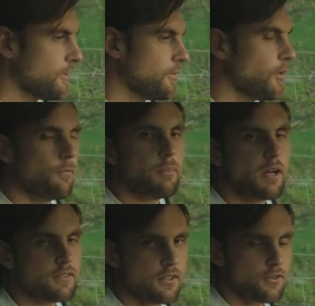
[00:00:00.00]
no
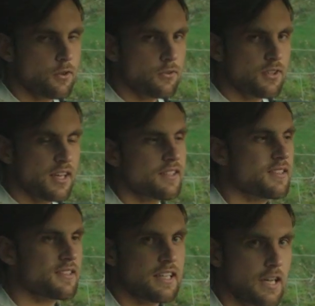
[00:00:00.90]
buttons on the
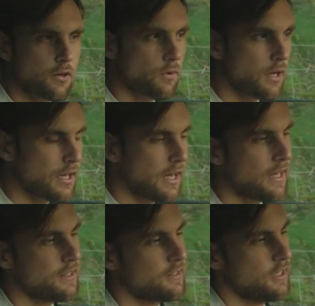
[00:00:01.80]
steering wheel,
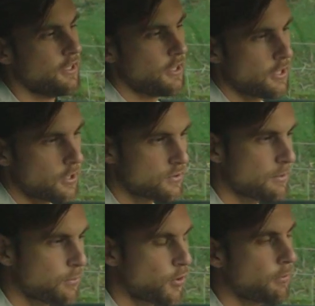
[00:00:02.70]
and the
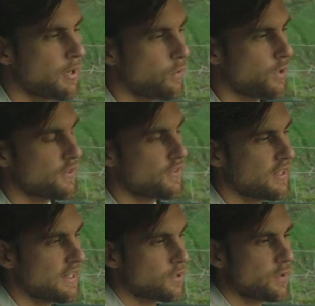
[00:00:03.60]
problem with
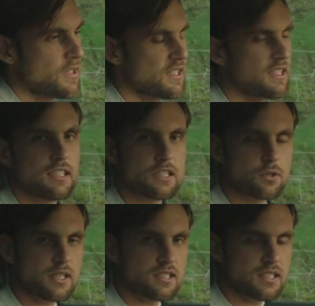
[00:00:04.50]
increasing and
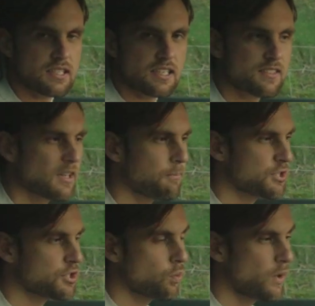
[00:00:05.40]
decreasing the
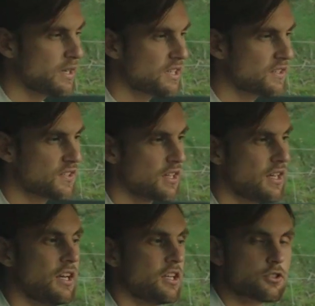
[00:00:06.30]
temperature when it's
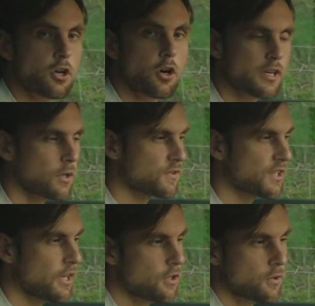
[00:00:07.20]
dark
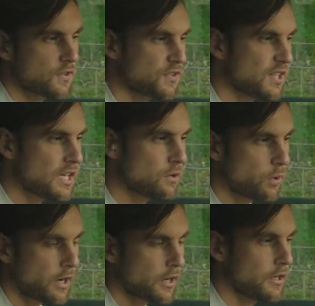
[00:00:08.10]
outside. You don't see
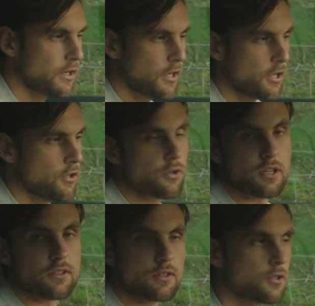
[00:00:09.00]
where you
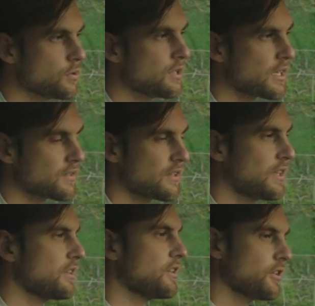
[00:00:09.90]
can do that,
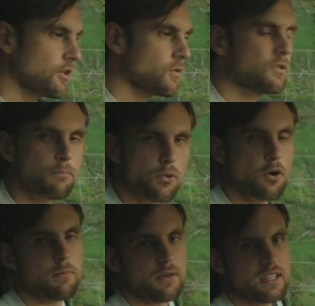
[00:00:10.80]
and the
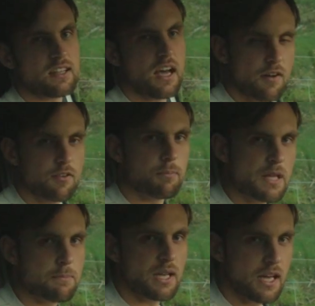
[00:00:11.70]
problems that other
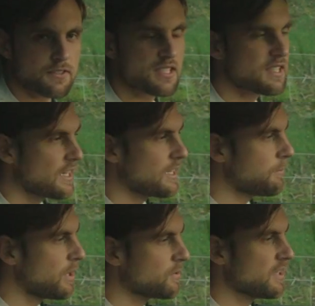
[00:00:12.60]
people have said
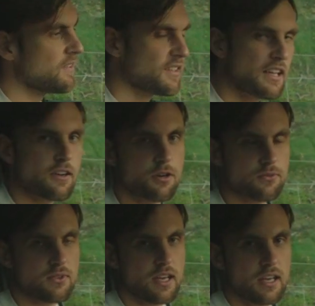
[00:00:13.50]
about the interior of
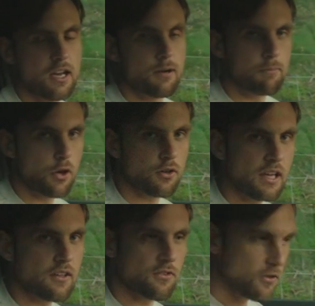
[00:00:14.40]
the Mark
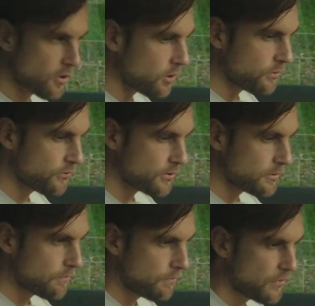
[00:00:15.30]
8 Golf.
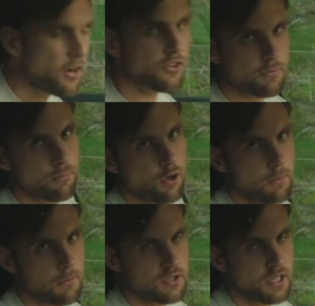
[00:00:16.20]
There are some
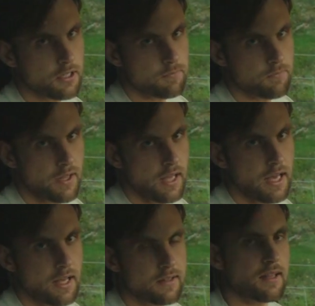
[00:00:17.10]
problems here,
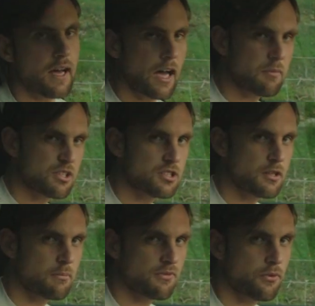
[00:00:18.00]
and I mentioned
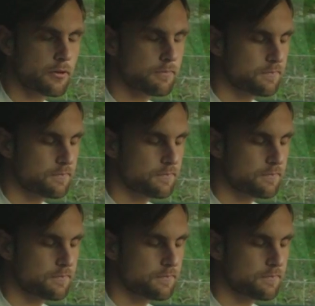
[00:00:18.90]
them before.